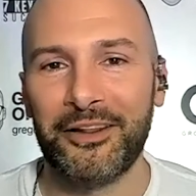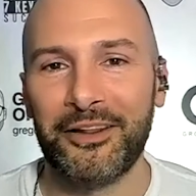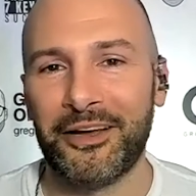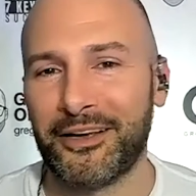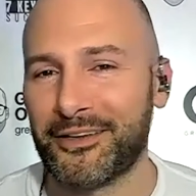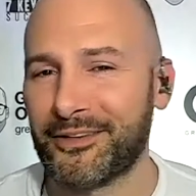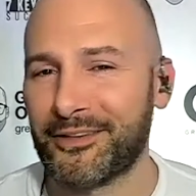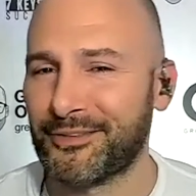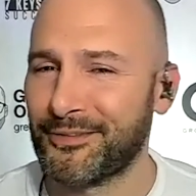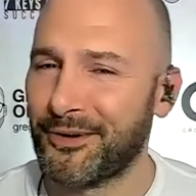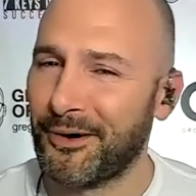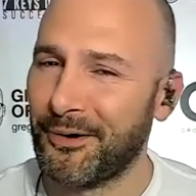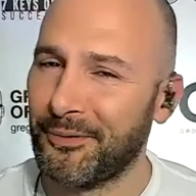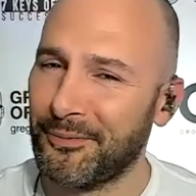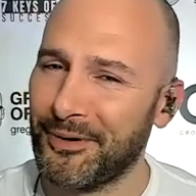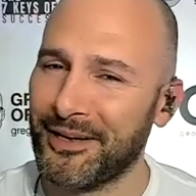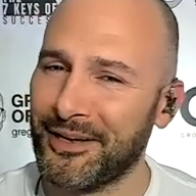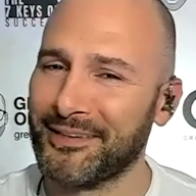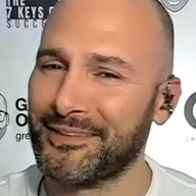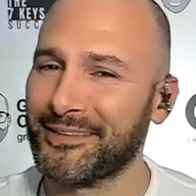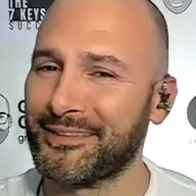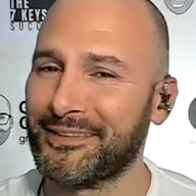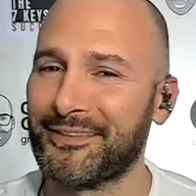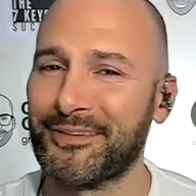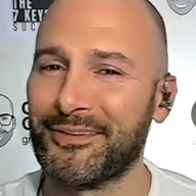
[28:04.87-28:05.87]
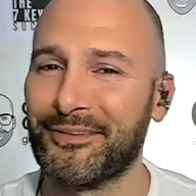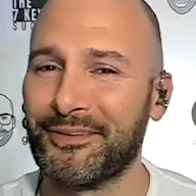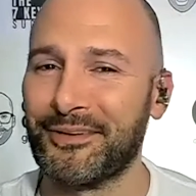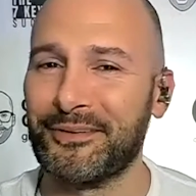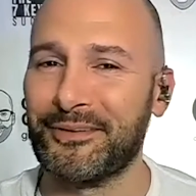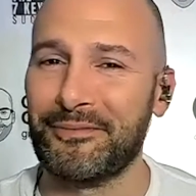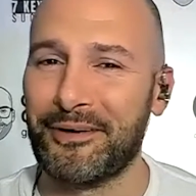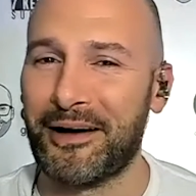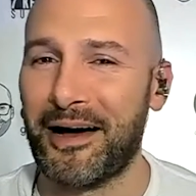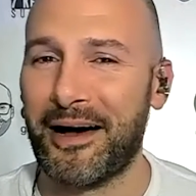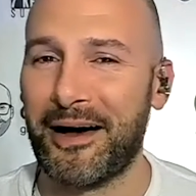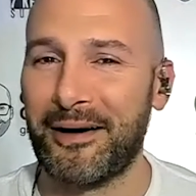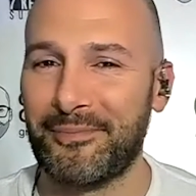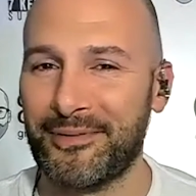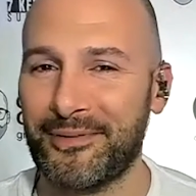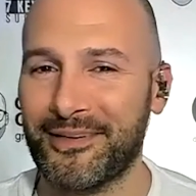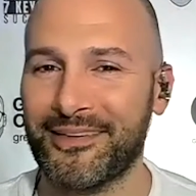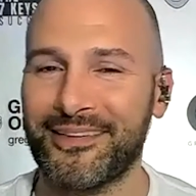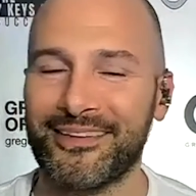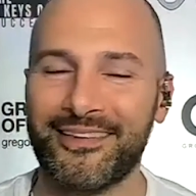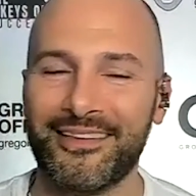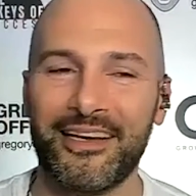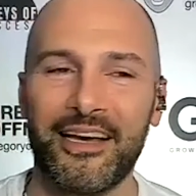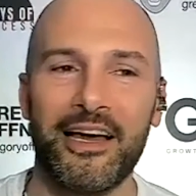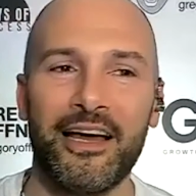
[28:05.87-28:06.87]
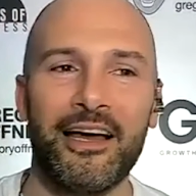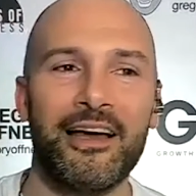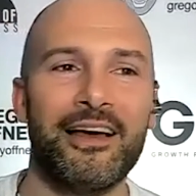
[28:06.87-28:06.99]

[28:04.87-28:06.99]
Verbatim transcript: like so I went to Tony Robbins.